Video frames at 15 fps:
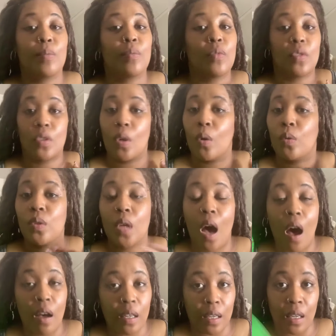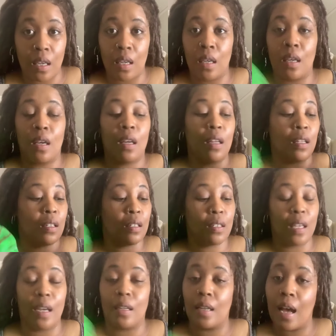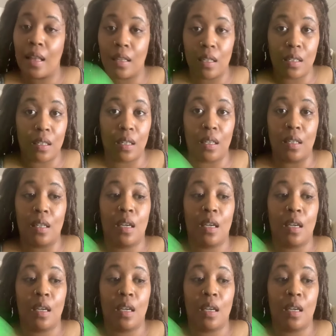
So talking, technology,